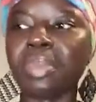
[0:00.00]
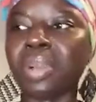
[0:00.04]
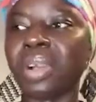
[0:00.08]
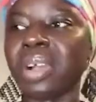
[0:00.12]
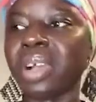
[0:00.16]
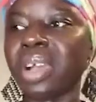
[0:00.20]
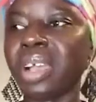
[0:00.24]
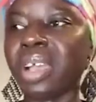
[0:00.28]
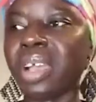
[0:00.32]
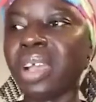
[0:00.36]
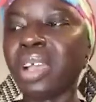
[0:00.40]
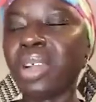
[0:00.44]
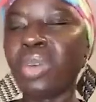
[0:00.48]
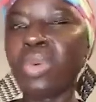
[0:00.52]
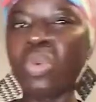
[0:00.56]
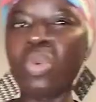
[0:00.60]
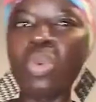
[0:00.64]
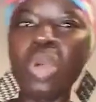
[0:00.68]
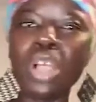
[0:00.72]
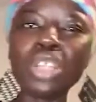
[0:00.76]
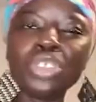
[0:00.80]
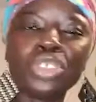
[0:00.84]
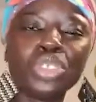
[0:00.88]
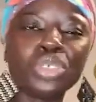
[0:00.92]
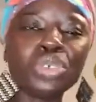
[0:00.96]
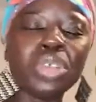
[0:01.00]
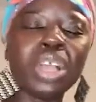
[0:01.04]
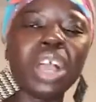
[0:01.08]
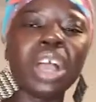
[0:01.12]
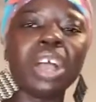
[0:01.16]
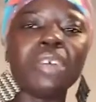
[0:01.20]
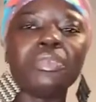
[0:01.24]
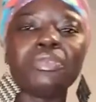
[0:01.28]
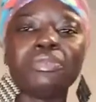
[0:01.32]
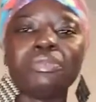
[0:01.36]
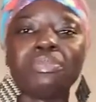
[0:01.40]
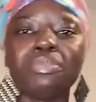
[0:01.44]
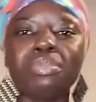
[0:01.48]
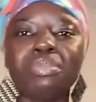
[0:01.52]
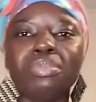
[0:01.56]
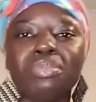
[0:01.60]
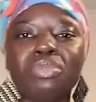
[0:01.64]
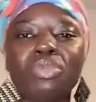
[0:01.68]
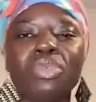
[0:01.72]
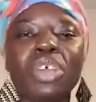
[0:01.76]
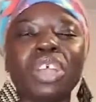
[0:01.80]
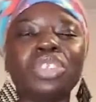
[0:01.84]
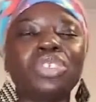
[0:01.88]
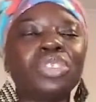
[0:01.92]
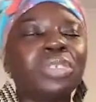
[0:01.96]
But why do you have
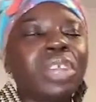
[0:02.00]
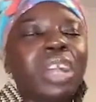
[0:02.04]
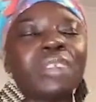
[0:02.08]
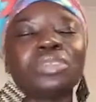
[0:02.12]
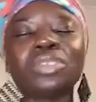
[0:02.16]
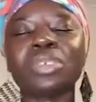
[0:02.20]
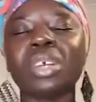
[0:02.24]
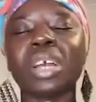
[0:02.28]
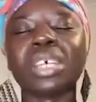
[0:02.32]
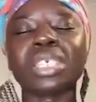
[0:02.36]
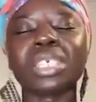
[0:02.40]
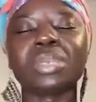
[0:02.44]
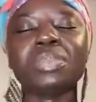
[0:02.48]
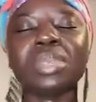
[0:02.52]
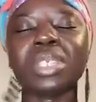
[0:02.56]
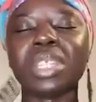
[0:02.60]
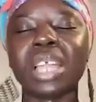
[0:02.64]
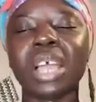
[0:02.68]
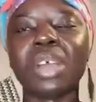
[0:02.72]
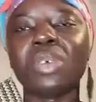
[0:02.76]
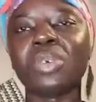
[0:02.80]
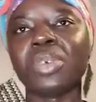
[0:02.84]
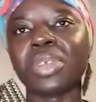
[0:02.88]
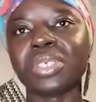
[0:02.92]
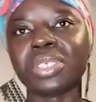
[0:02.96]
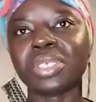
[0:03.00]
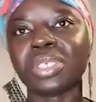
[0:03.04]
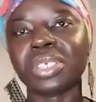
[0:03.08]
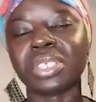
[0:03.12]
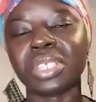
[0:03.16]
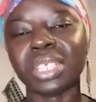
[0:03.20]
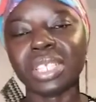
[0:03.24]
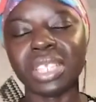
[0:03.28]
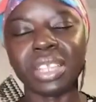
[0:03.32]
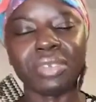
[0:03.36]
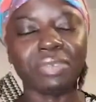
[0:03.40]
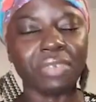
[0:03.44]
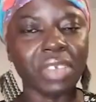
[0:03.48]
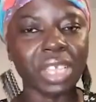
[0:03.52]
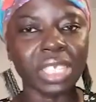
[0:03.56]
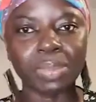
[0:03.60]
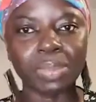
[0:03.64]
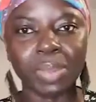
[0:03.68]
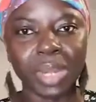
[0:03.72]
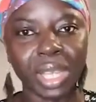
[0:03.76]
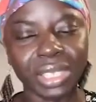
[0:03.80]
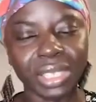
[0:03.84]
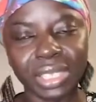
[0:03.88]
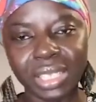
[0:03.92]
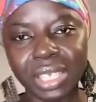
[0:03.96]
to ask me that question in the
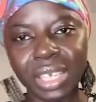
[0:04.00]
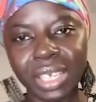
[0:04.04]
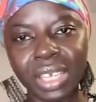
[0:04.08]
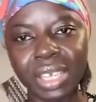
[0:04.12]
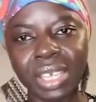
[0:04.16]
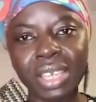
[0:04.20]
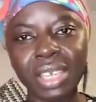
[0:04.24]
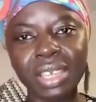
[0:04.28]
first place?